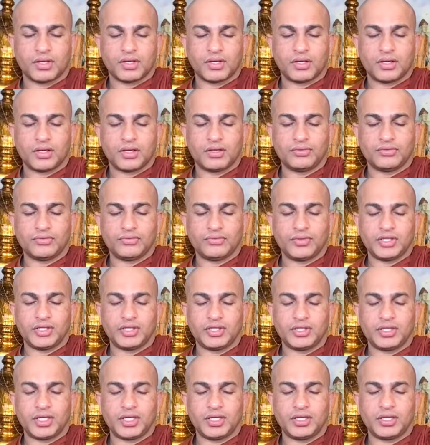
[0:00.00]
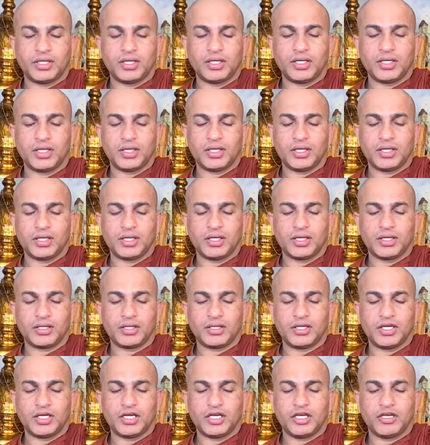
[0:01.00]
Now we gently
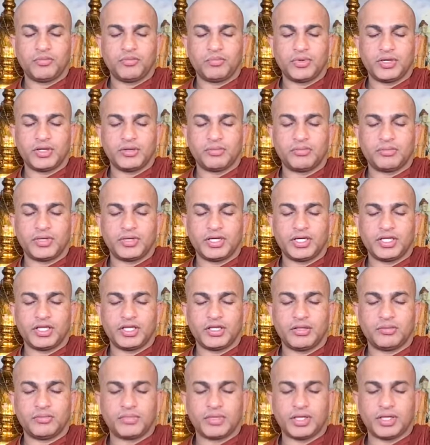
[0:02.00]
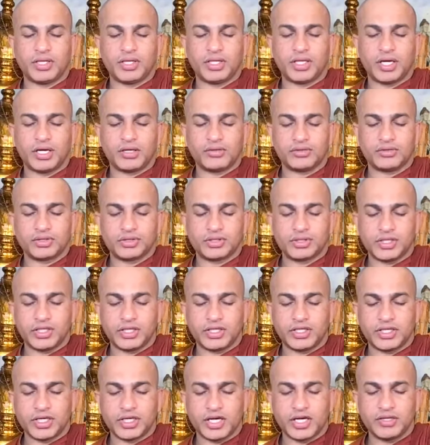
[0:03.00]
and deeply breathe in, breathe out
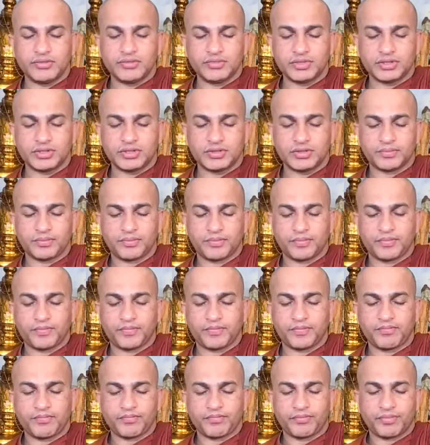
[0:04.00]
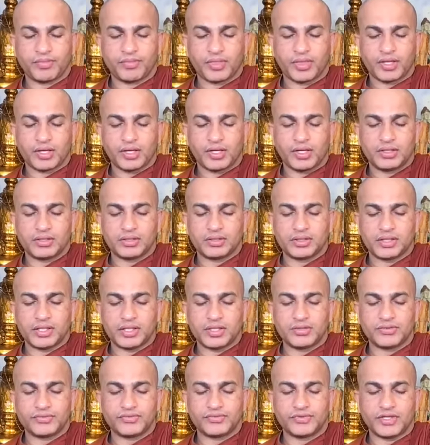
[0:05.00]
three times and
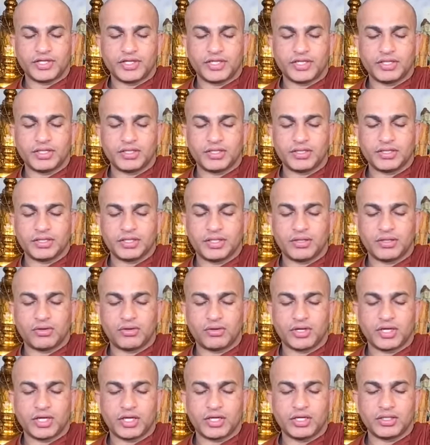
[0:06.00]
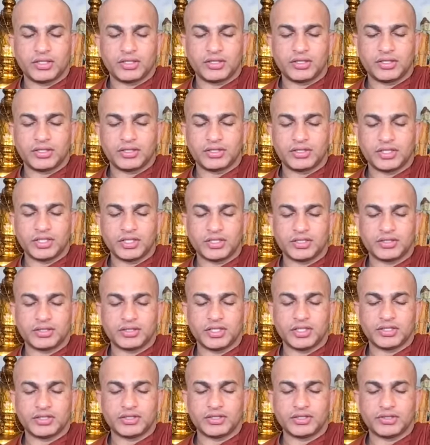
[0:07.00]
try to find and locate the
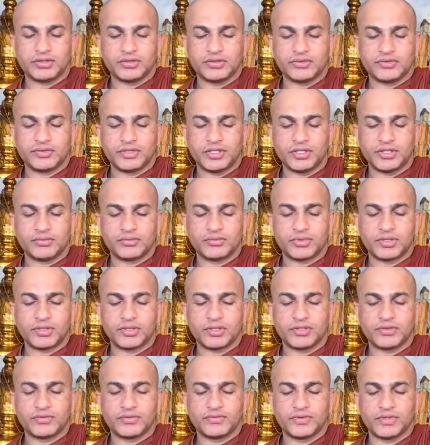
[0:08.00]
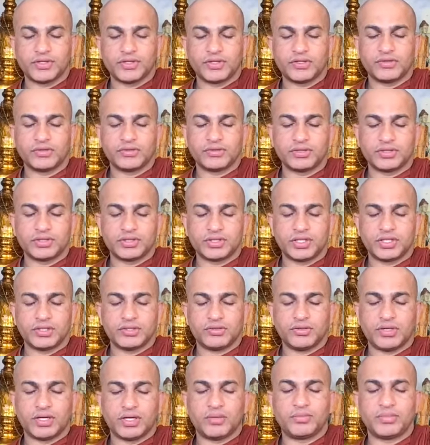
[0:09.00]
sensation of in front of your nose
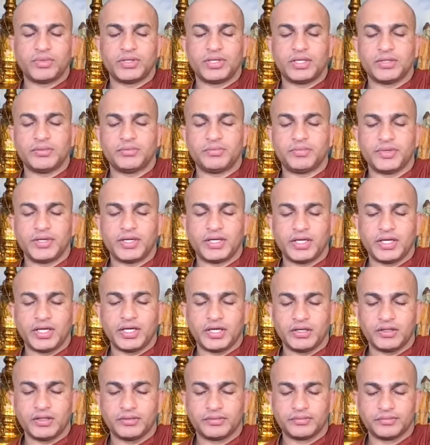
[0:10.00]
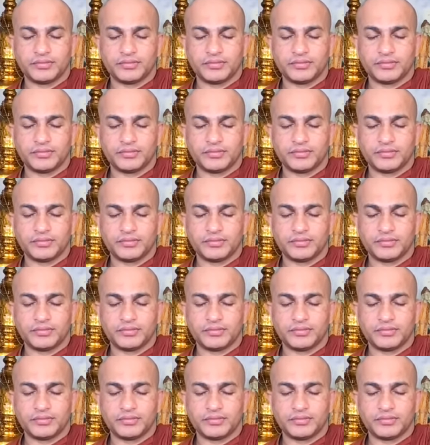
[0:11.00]
and your upper lip area.